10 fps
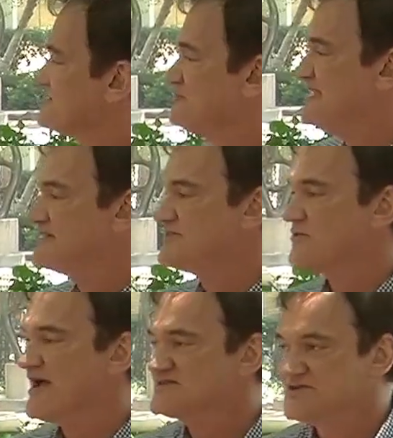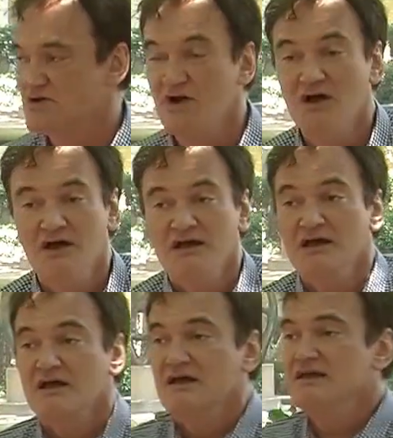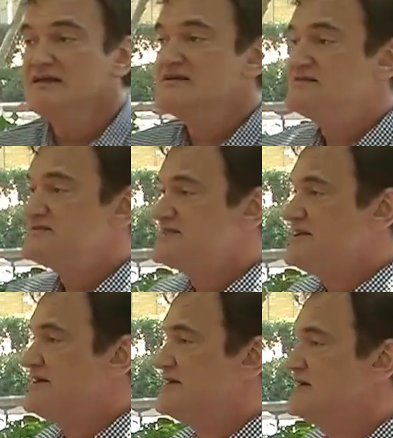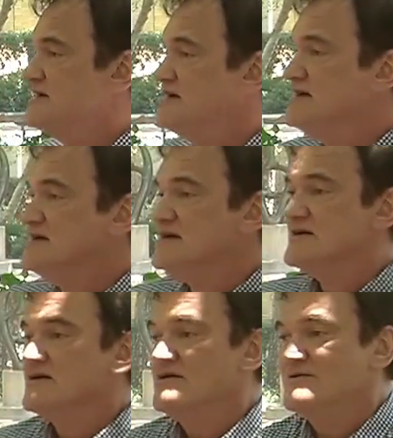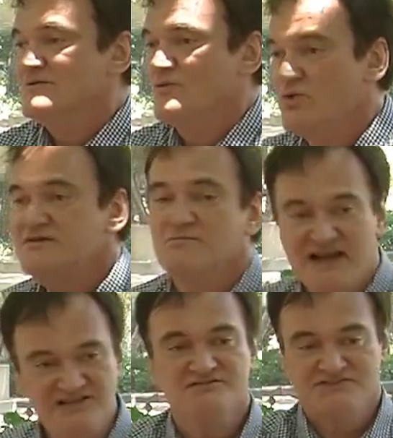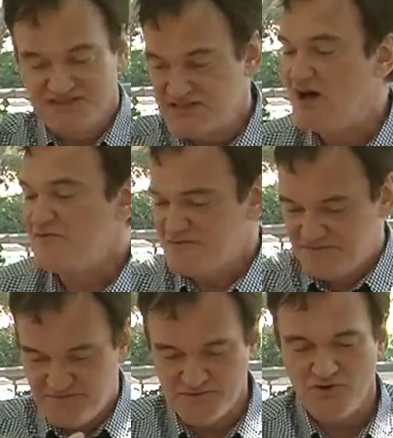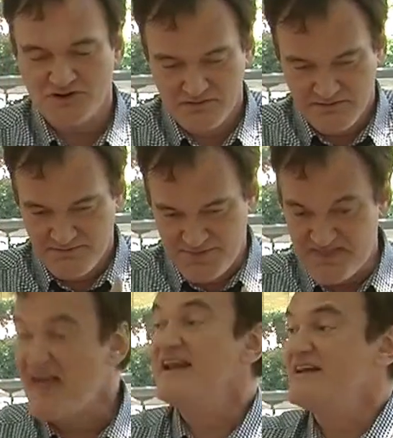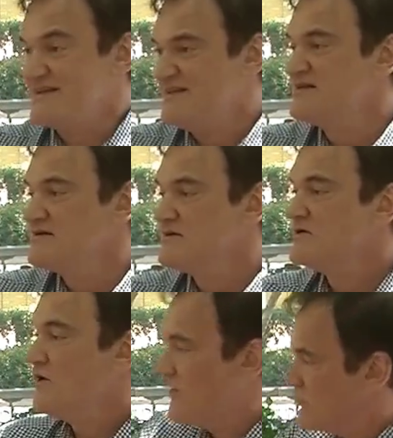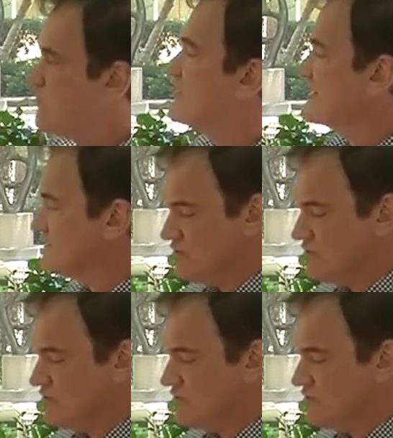of being a director is, would my stuff look pathetic? Or would it